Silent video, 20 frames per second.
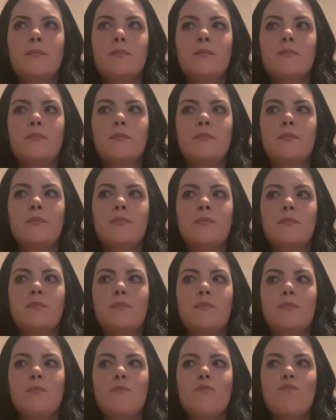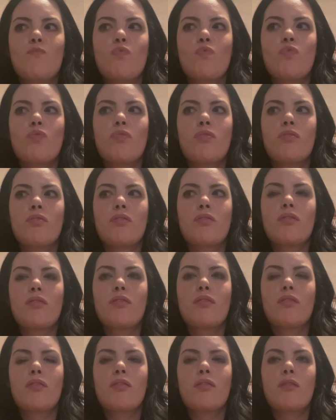
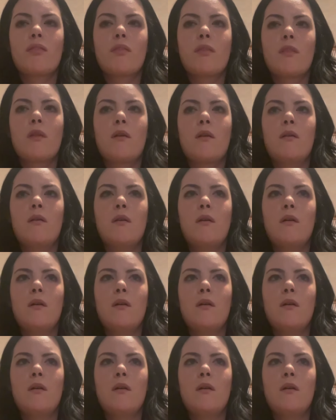(no one is talking)